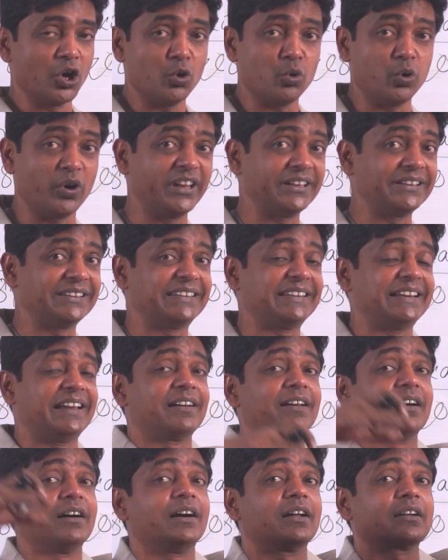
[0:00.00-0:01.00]
when
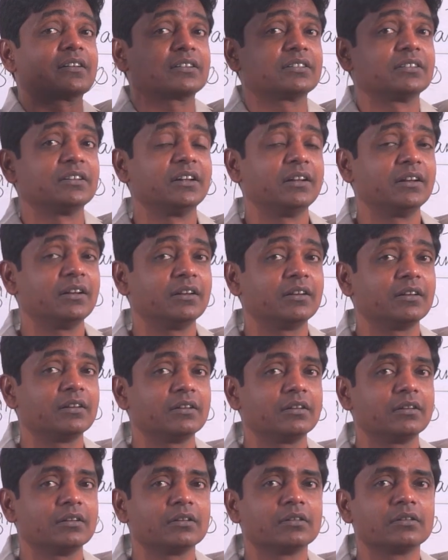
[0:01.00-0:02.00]
there are
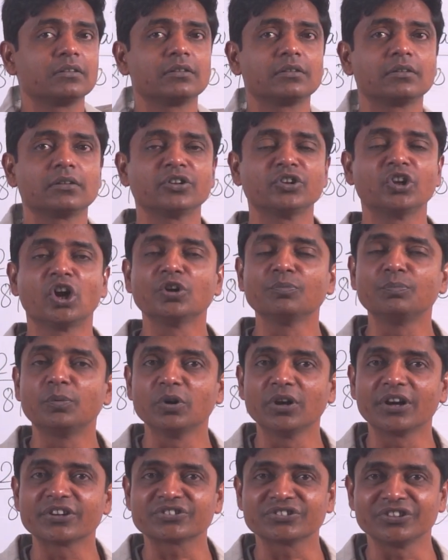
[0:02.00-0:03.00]

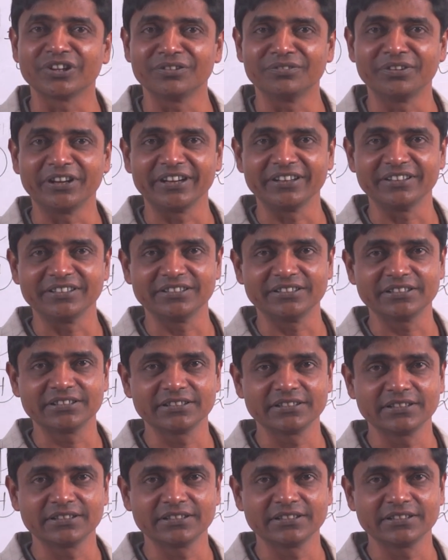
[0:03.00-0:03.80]
non-polar solvent,